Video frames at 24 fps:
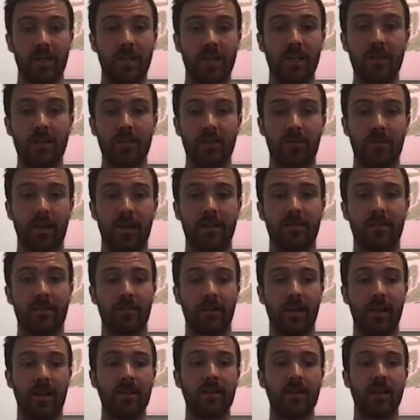interface
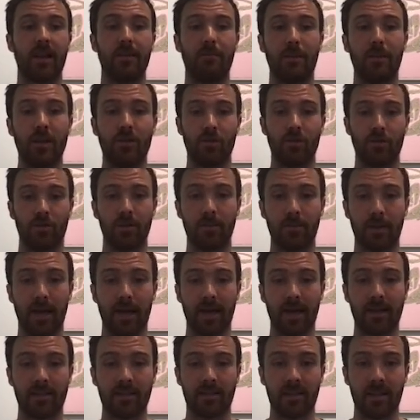around and measure
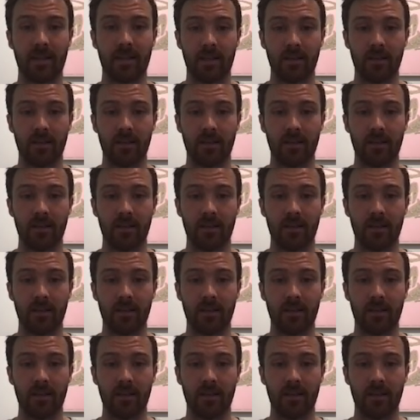impact.